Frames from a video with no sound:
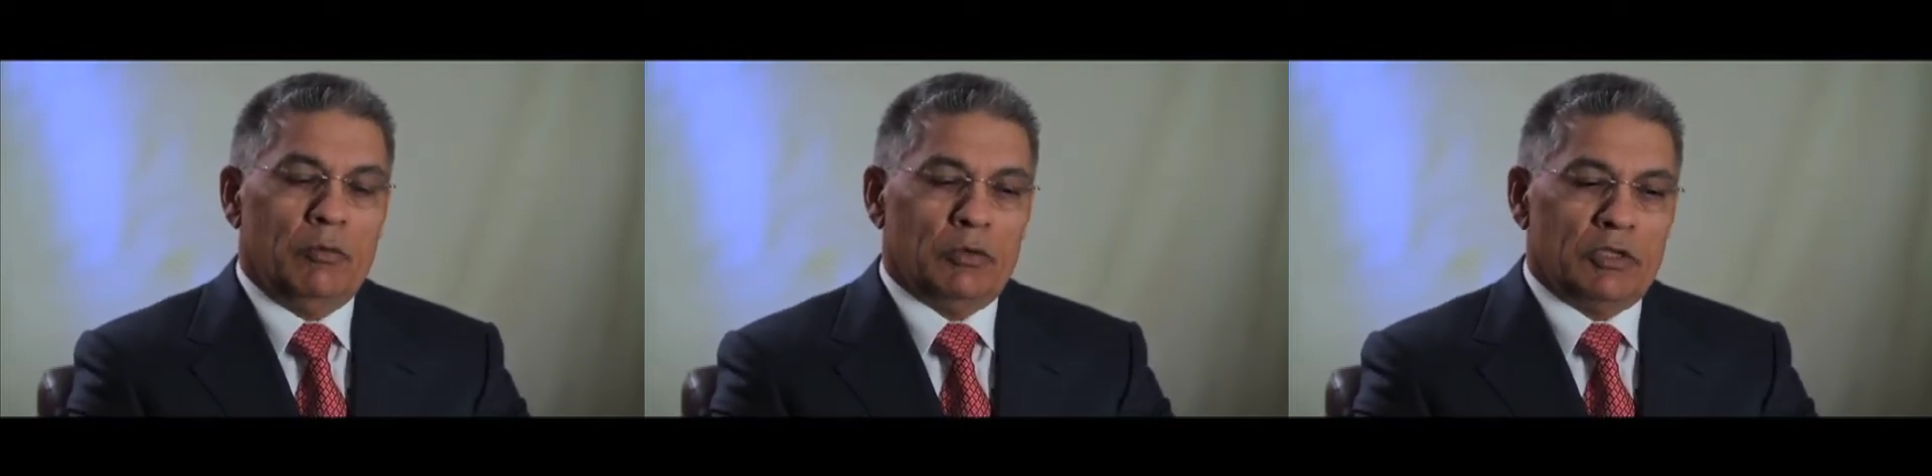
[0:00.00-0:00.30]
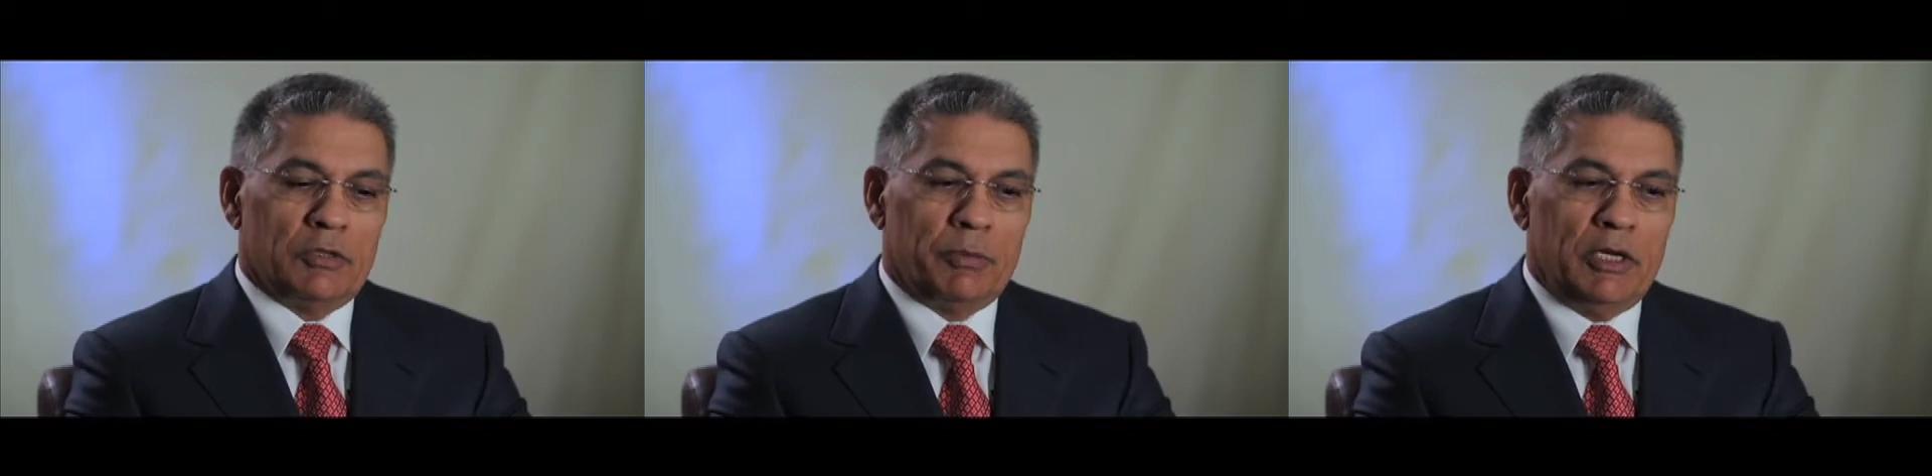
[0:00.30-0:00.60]
What
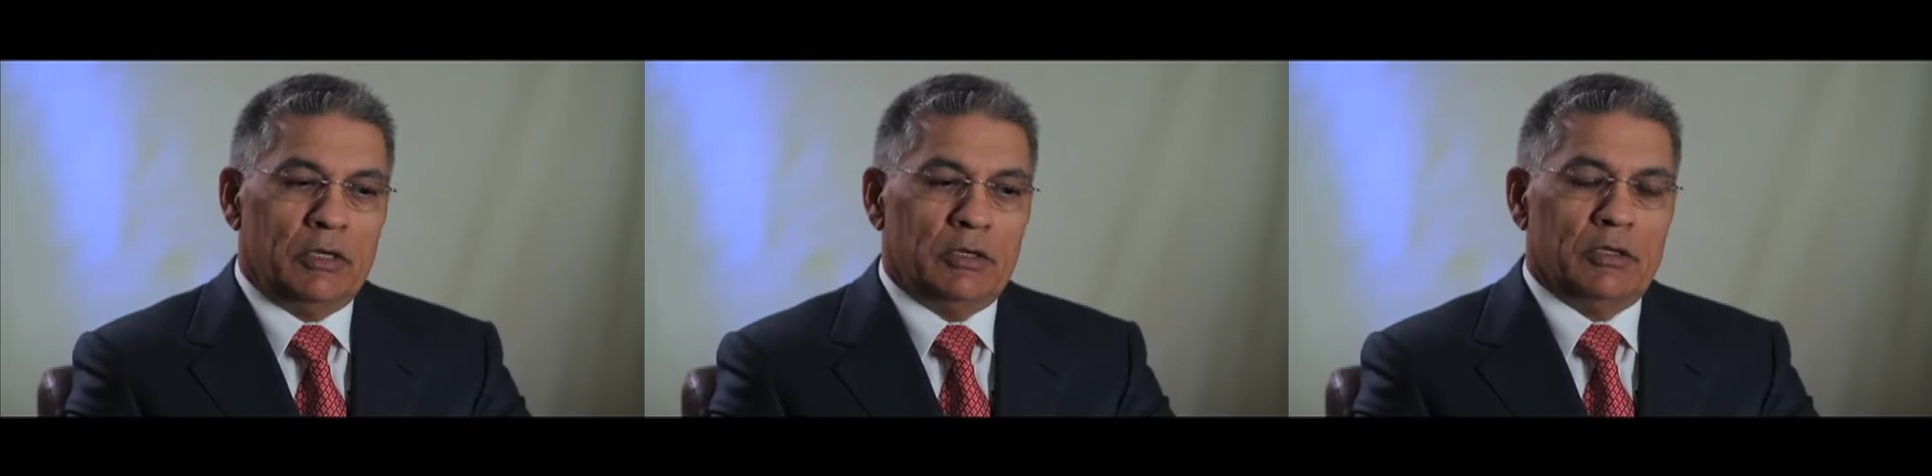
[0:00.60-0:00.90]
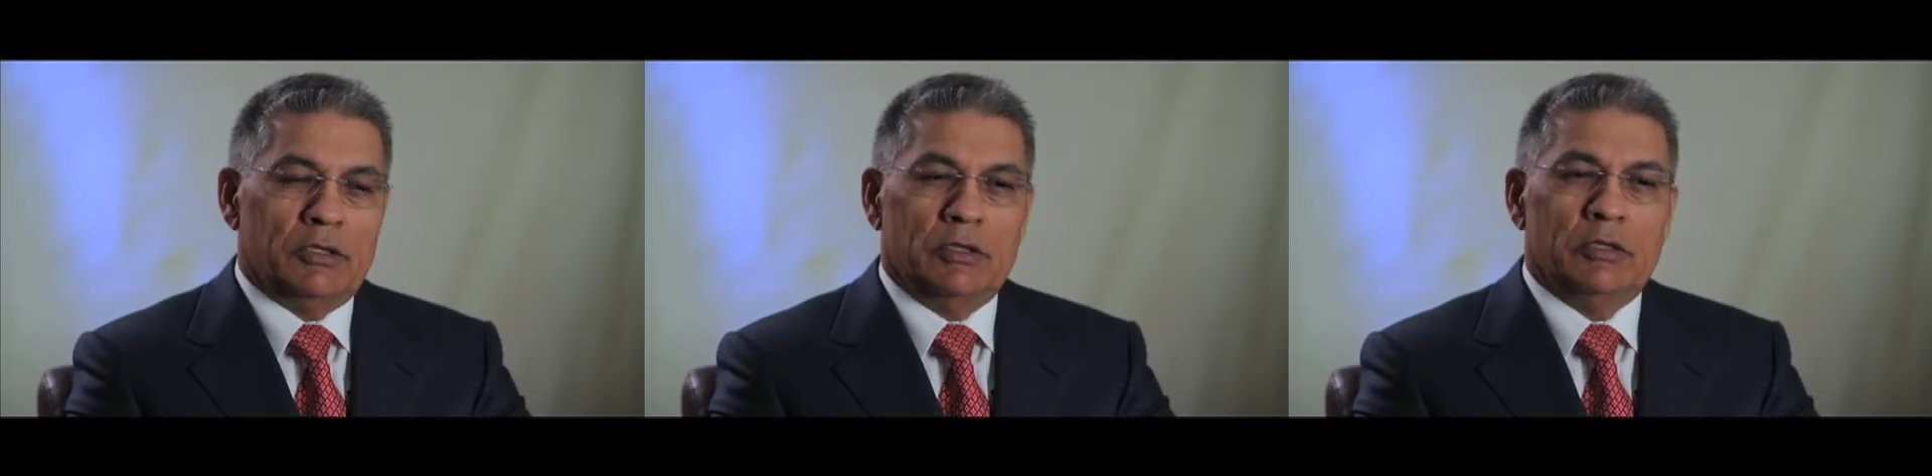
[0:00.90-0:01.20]
the spider
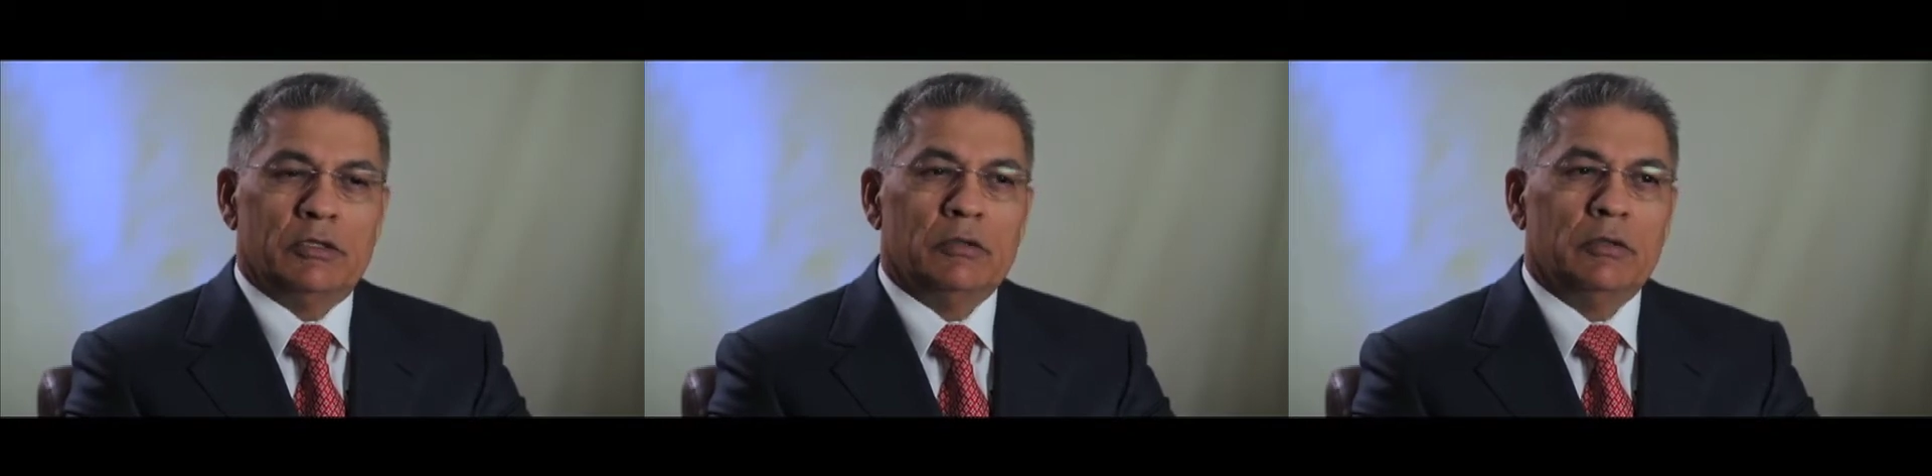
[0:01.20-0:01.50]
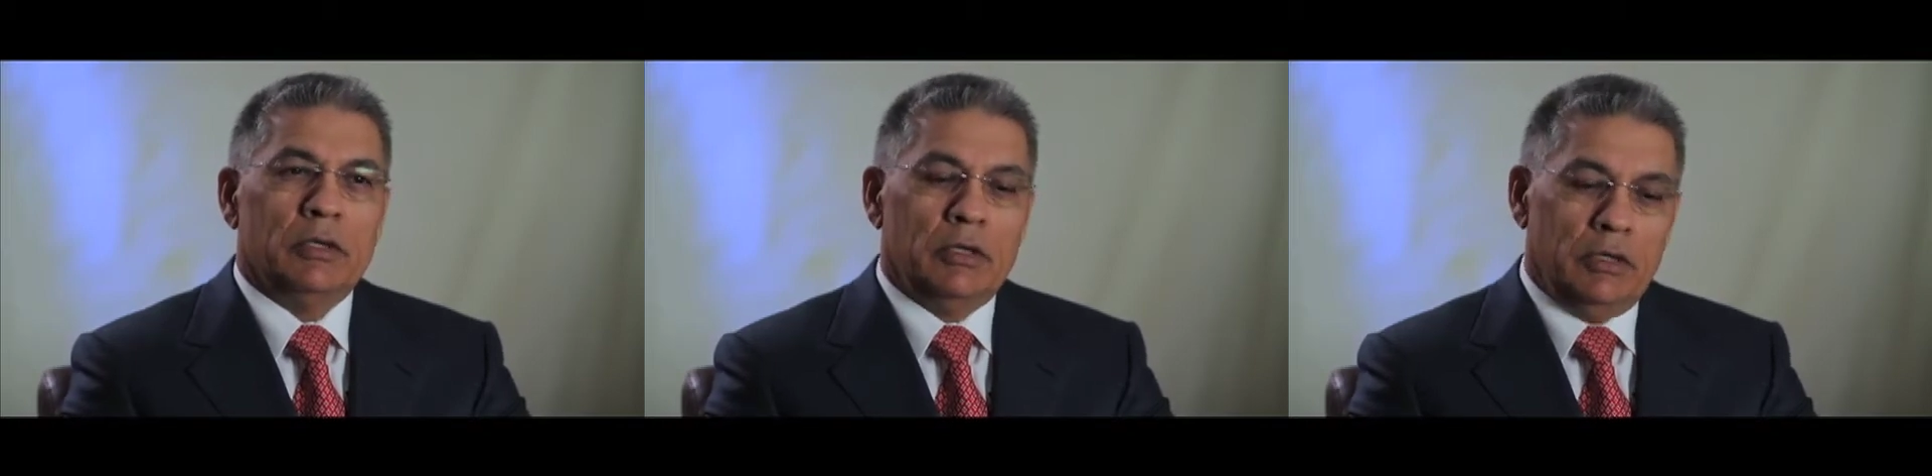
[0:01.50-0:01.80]
does is,
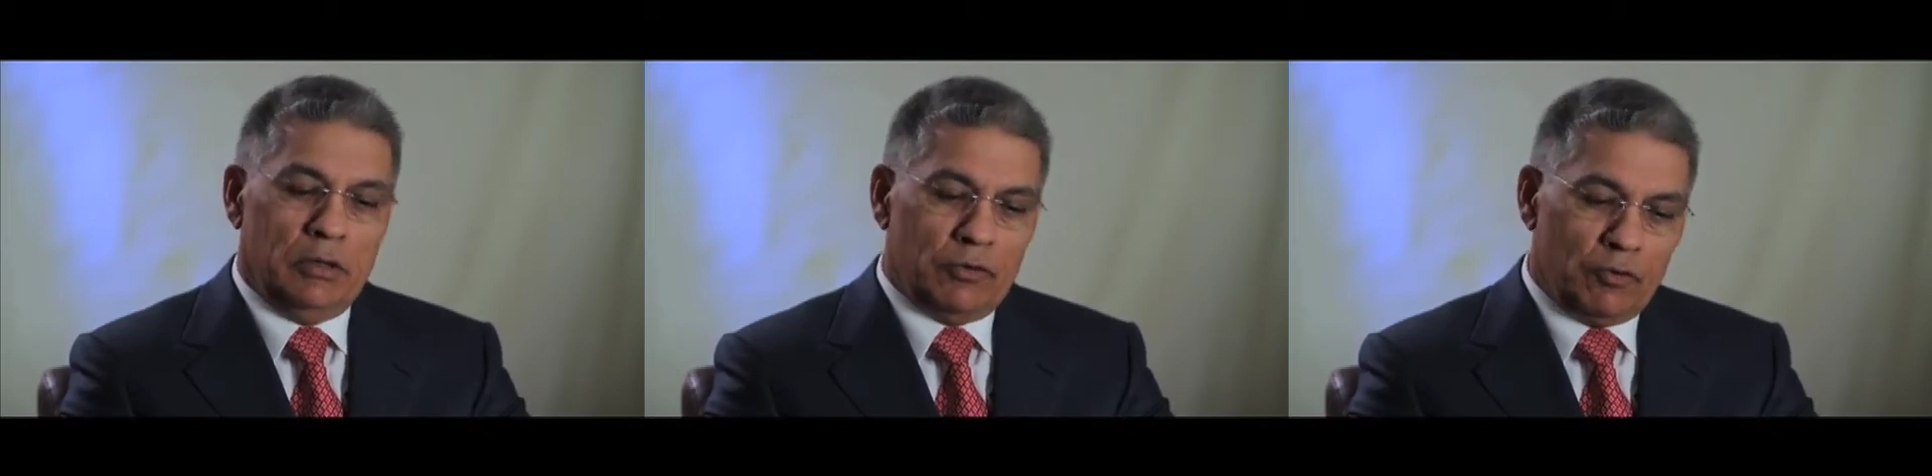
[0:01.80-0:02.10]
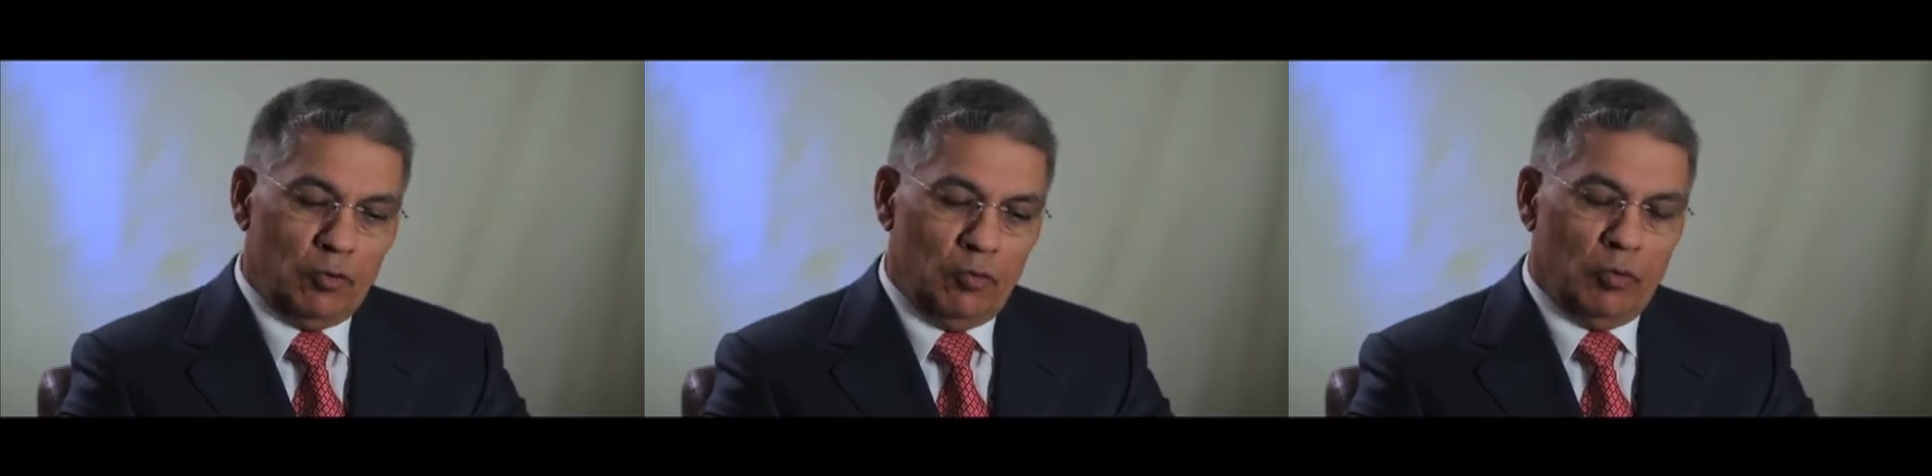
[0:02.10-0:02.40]

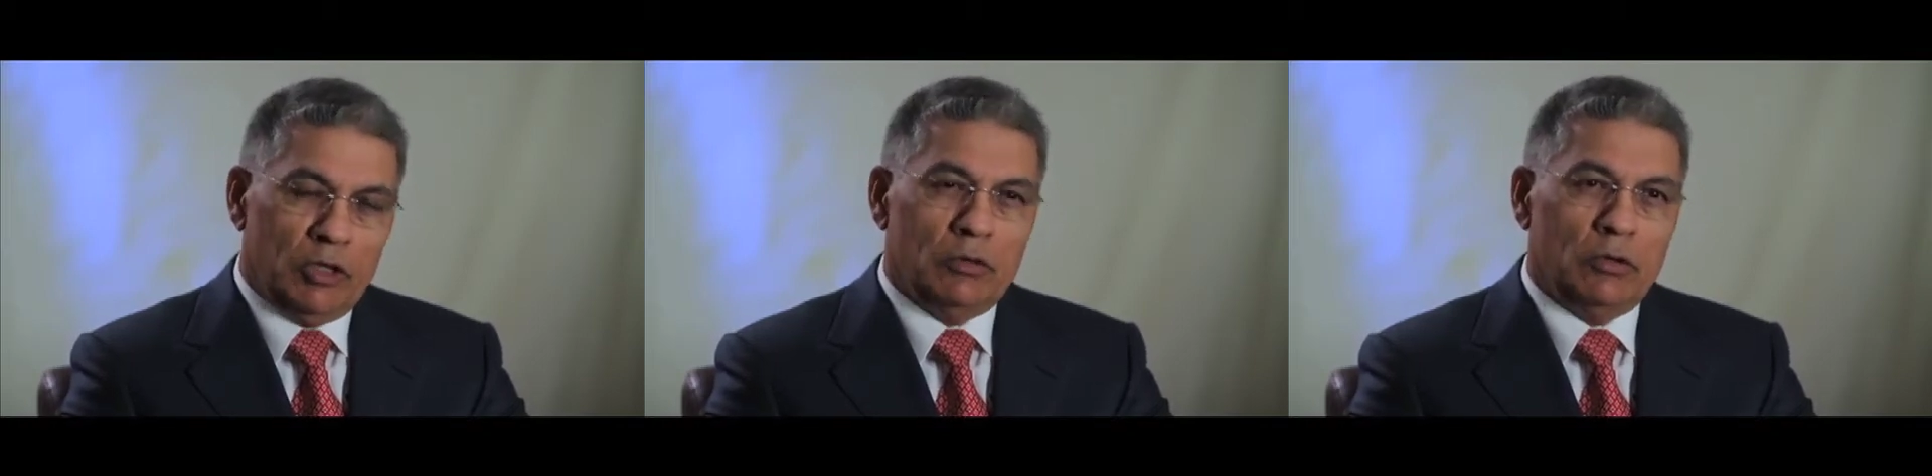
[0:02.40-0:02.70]
through one